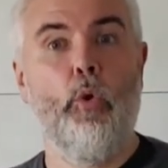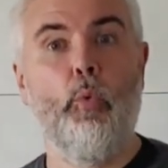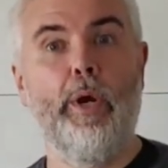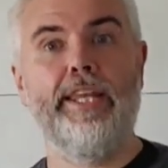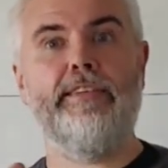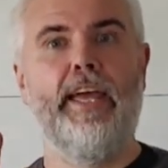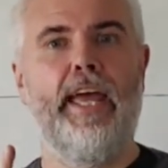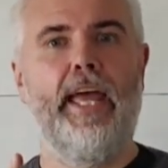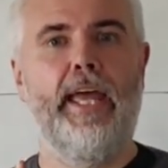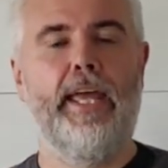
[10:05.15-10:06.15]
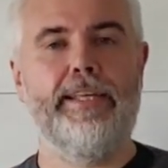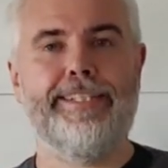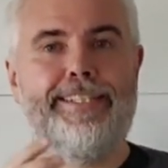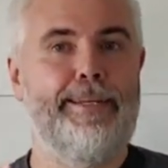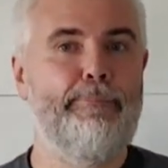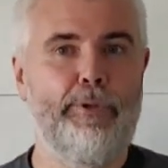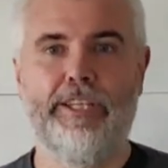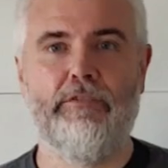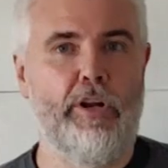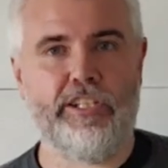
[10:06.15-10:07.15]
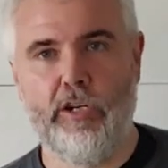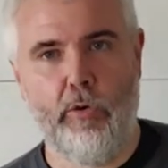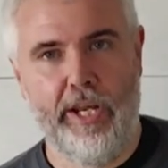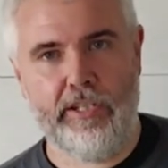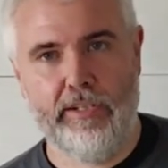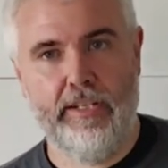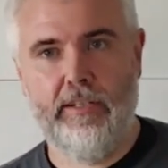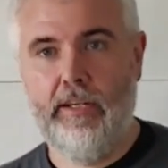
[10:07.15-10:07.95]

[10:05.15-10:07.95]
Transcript: with a simple differential equation.